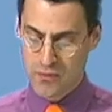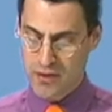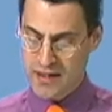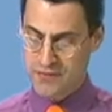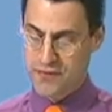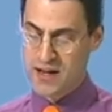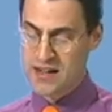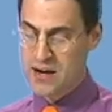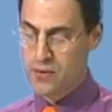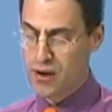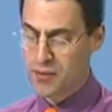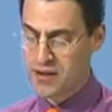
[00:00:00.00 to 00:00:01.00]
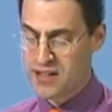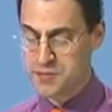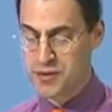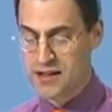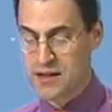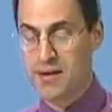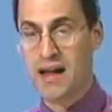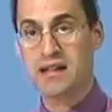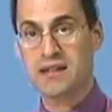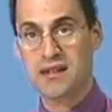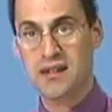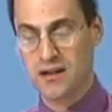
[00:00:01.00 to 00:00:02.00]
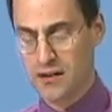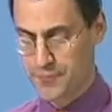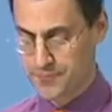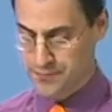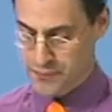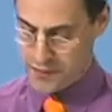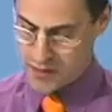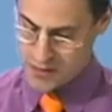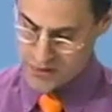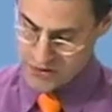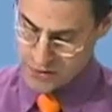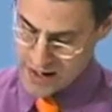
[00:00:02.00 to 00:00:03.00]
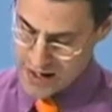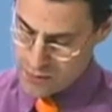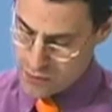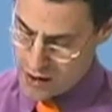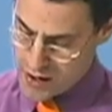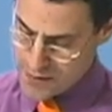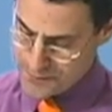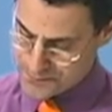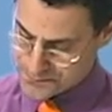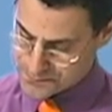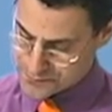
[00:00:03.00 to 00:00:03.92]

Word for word: Well, I could find a1 by just plugging back into here. So a1